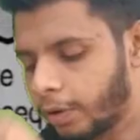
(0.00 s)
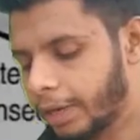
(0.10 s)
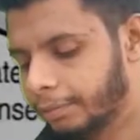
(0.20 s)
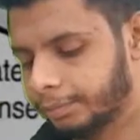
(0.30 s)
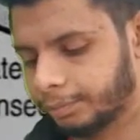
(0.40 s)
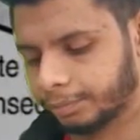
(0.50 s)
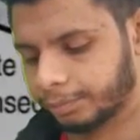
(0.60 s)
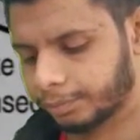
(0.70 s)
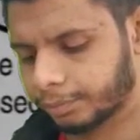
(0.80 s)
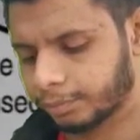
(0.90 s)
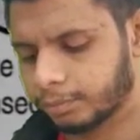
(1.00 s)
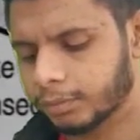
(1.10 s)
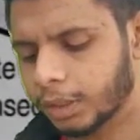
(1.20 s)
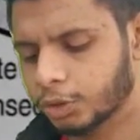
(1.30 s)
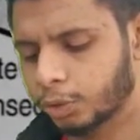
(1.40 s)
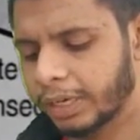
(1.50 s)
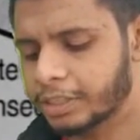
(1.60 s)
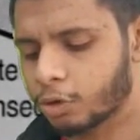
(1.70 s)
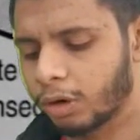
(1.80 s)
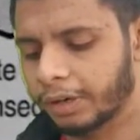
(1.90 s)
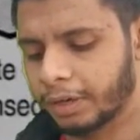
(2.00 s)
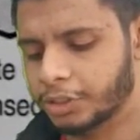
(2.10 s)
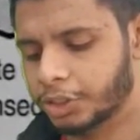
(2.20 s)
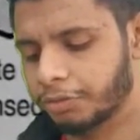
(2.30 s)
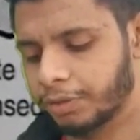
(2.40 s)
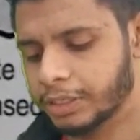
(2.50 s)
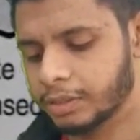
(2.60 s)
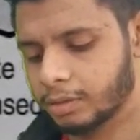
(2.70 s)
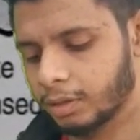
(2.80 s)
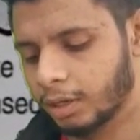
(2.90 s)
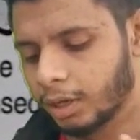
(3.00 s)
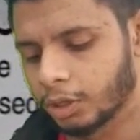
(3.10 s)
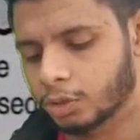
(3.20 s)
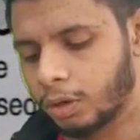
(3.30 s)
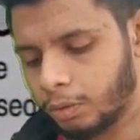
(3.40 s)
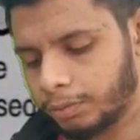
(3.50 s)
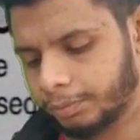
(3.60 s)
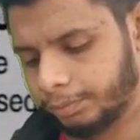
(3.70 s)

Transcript: okay? So that is called a transition phase. So now,